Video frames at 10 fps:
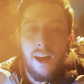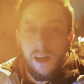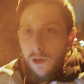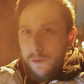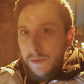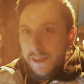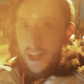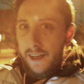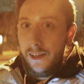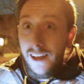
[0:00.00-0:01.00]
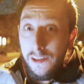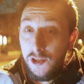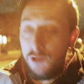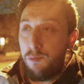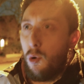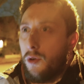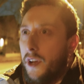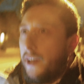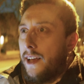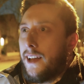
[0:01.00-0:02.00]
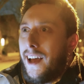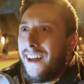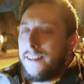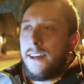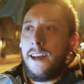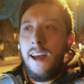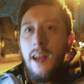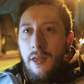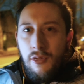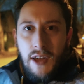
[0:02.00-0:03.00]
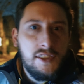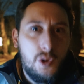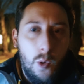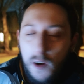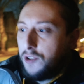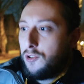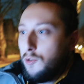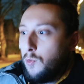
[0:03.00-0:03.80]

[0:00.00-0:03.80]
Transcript: Alolan Rattata is spawning, and that's quite a good